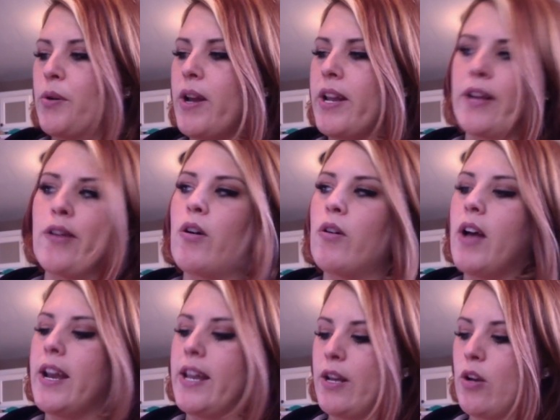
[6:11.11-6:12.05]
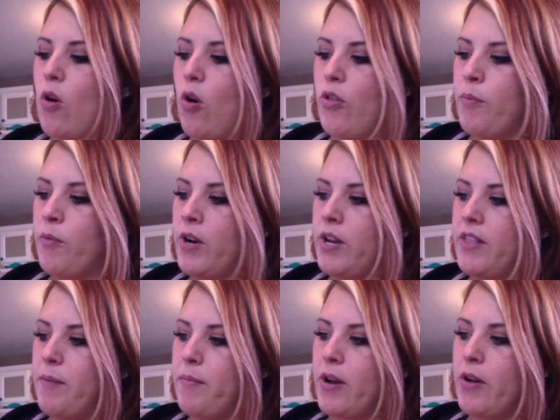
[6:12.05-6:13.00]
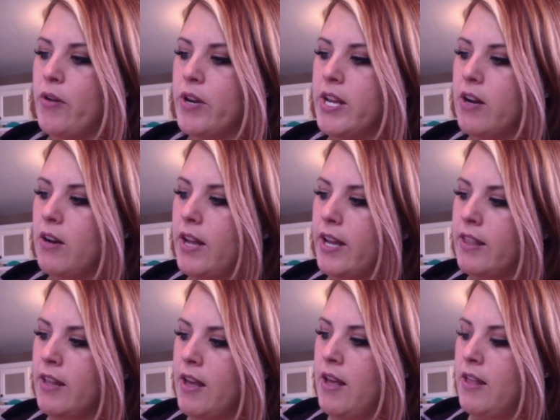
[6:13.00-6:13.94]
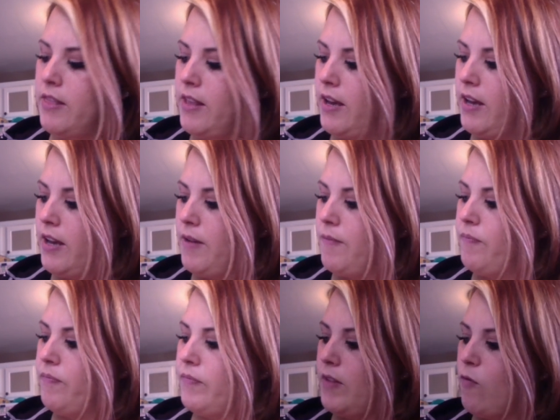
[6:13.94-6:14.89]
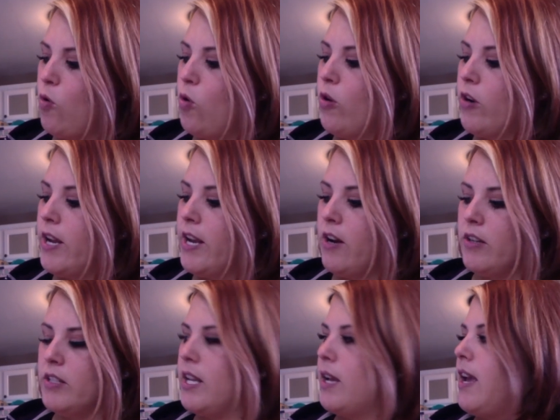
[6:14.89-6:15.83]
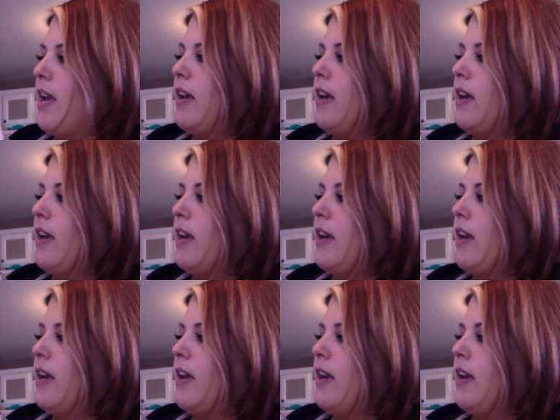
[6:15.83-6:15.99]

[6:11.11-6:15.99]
I didn't call them or anything, but on here, like the ruler here is like,